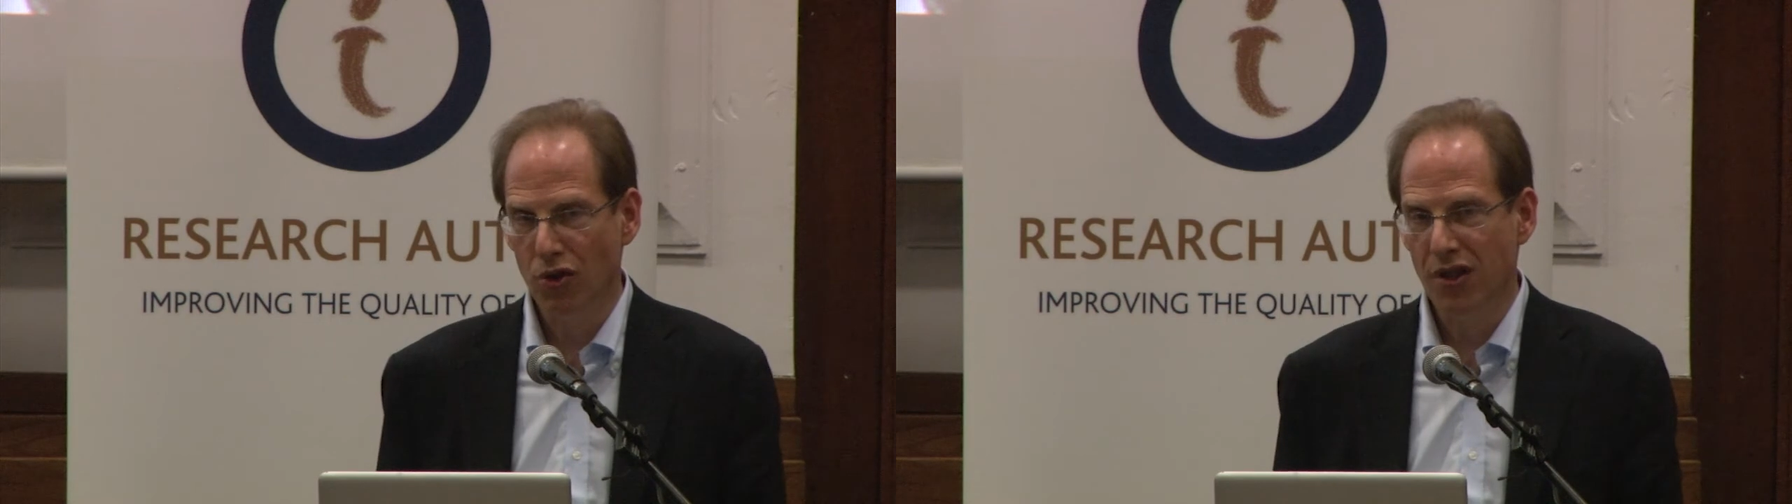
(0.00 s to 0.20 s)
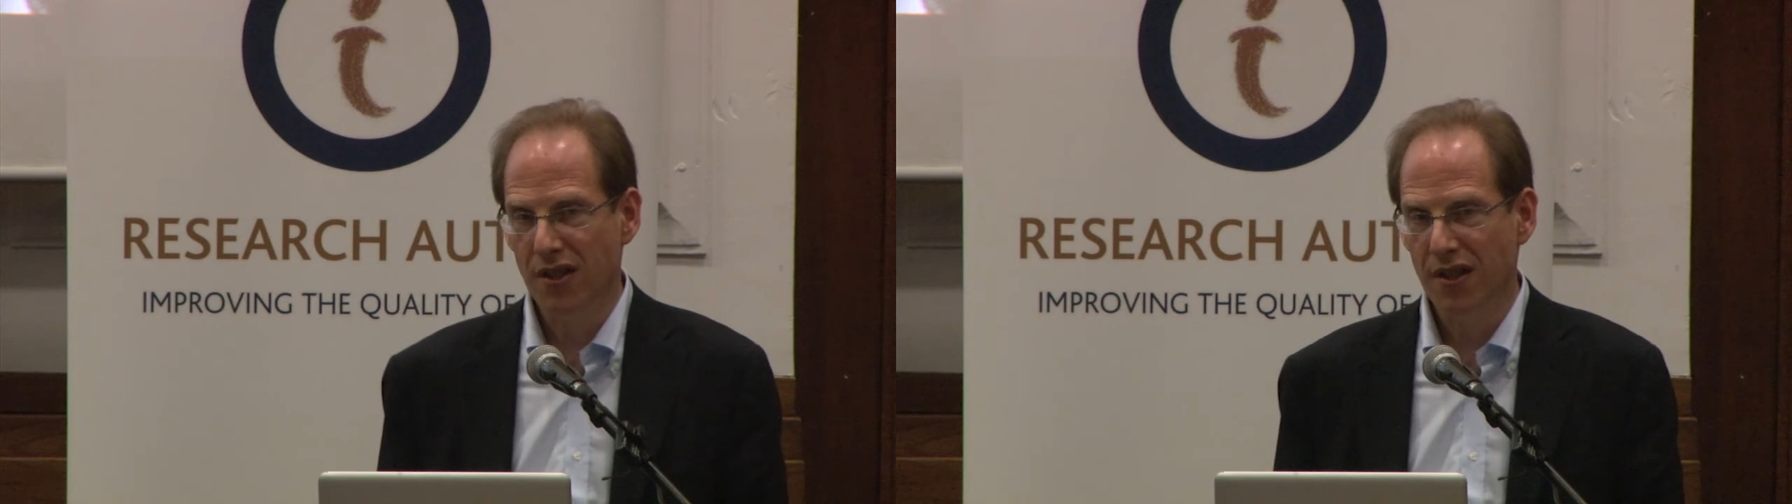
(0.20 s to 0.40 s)

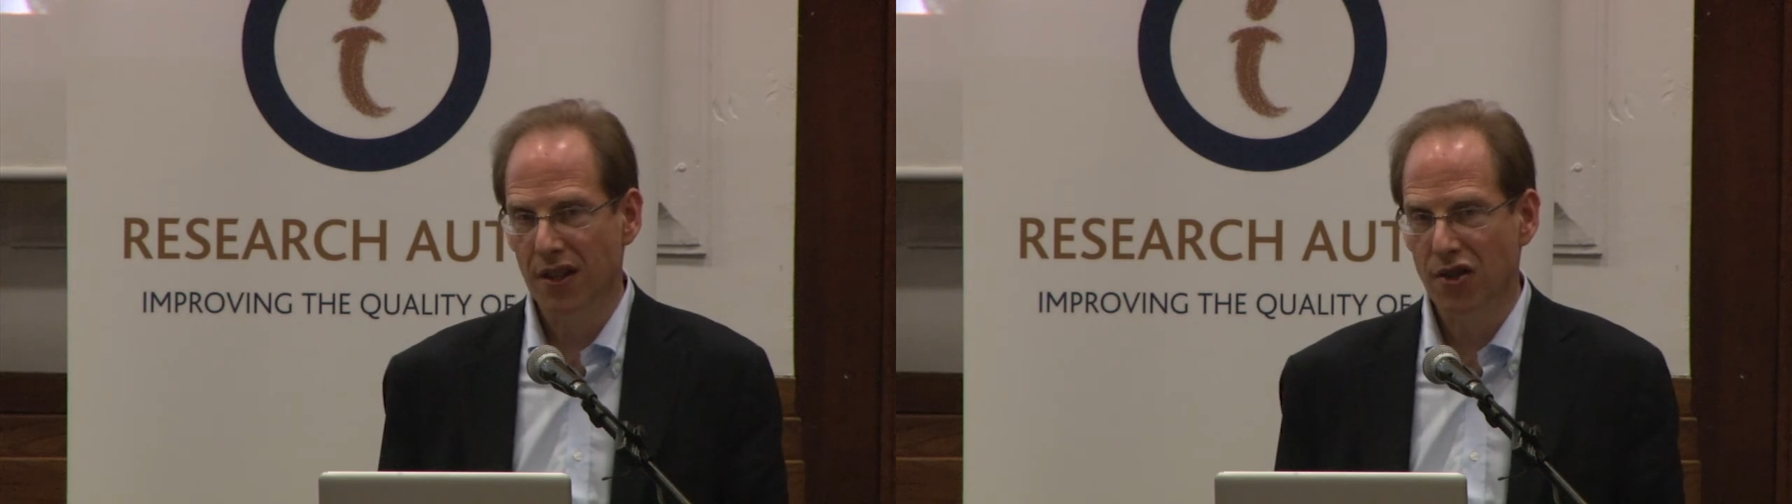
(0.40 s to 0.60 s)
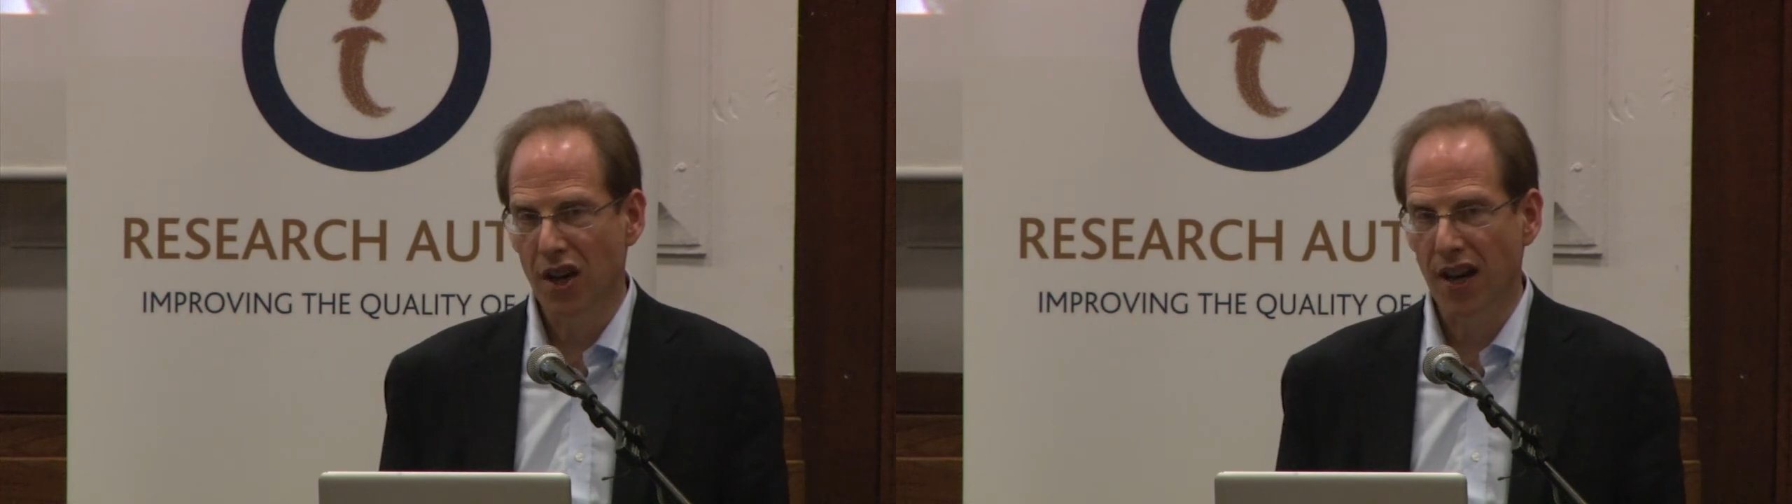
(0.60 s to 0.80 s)
autistic
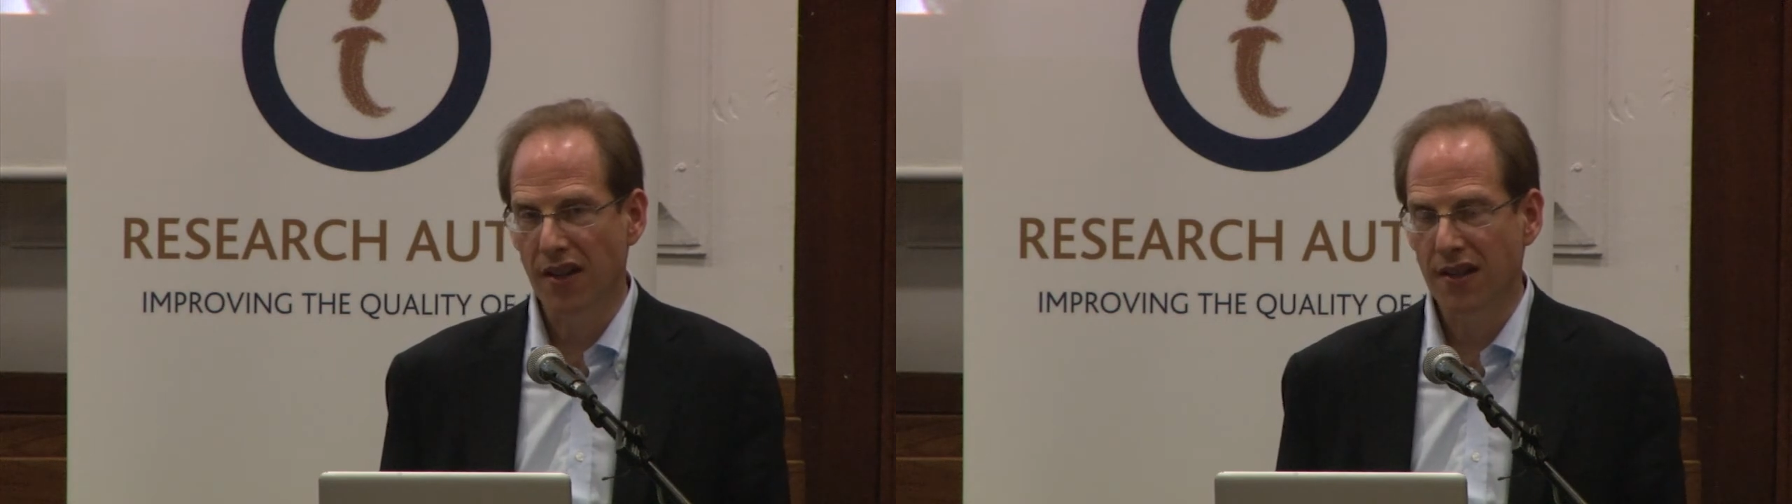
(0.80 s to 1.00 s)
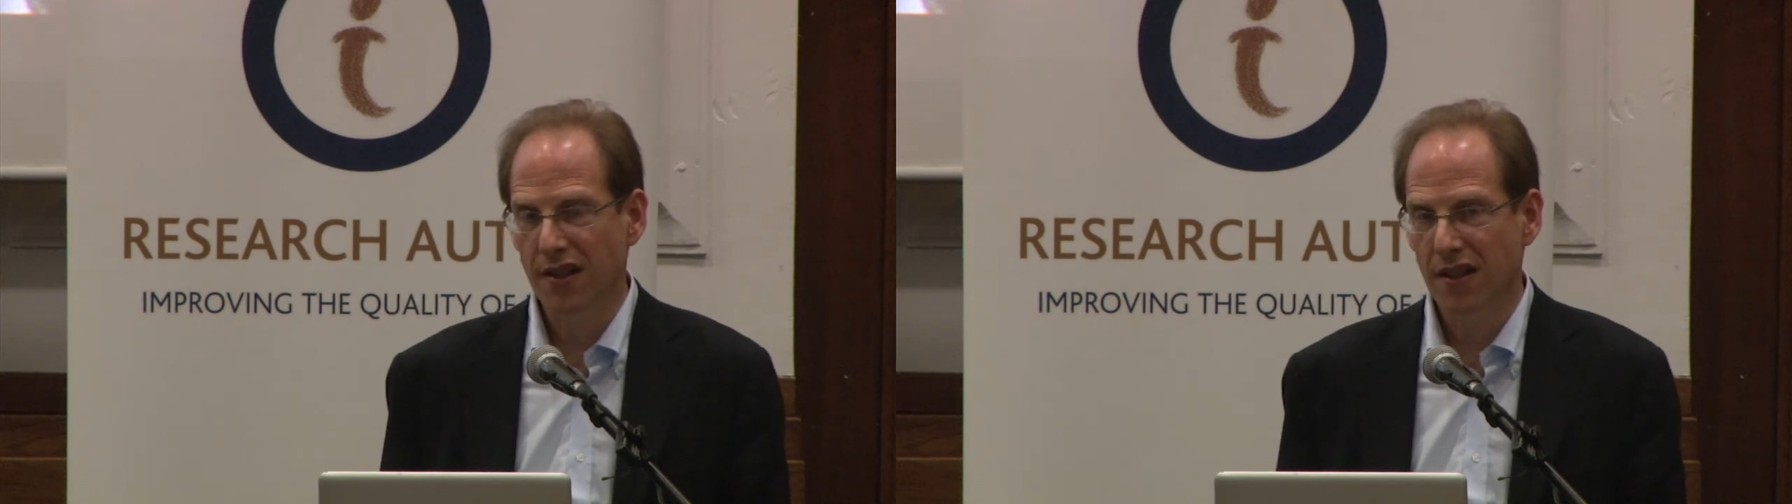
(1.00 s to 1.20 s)

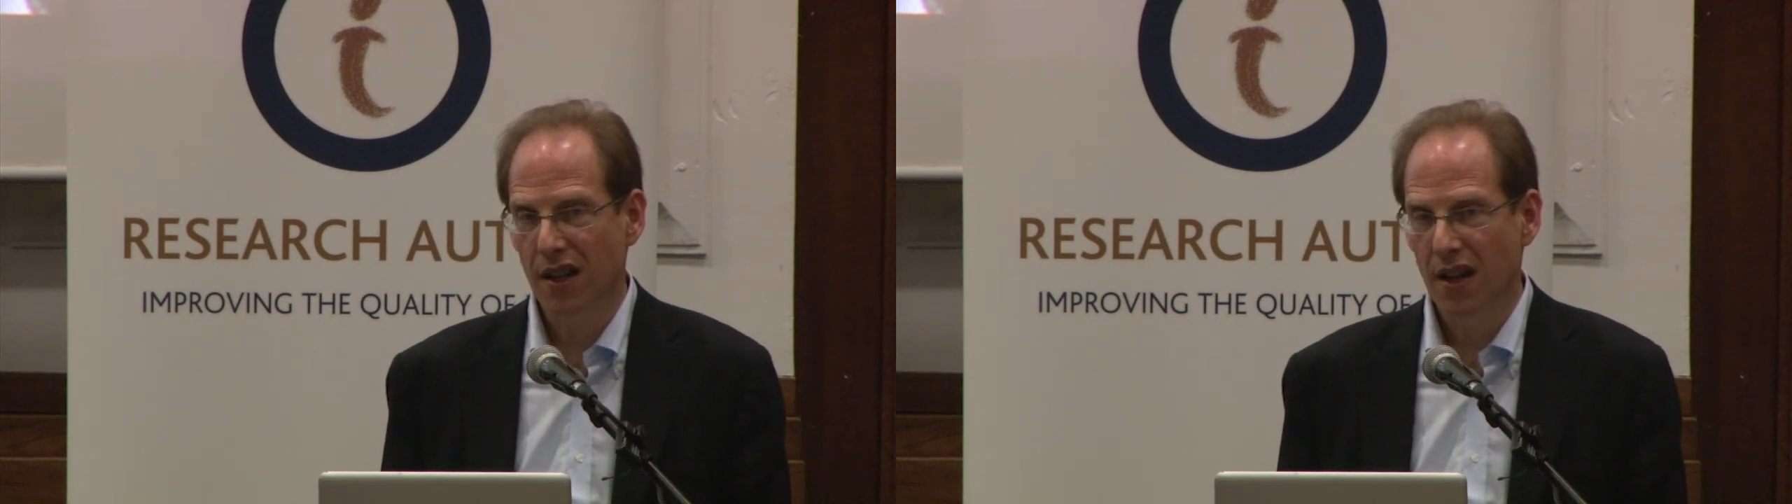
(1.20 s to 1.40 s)
traits